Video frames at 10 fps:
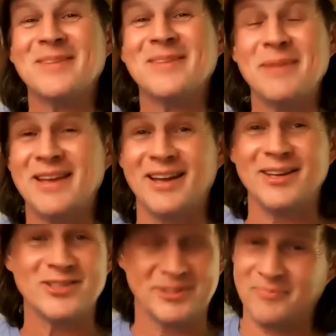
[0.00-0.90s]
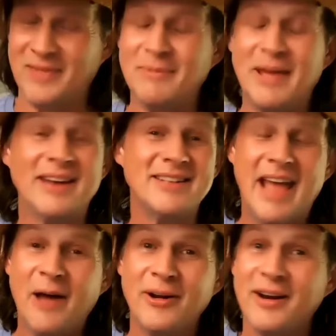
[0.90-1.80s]
because I'm heading
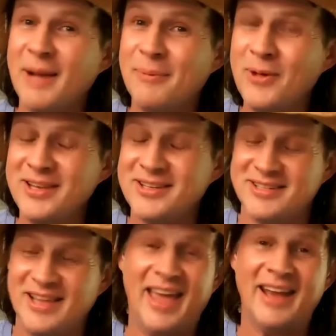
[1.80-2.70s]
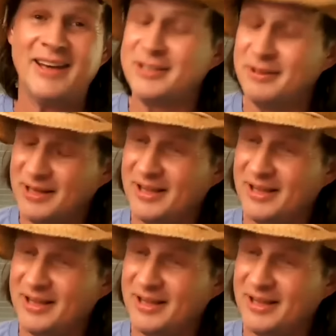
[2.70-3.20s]
down in a couple weeks, and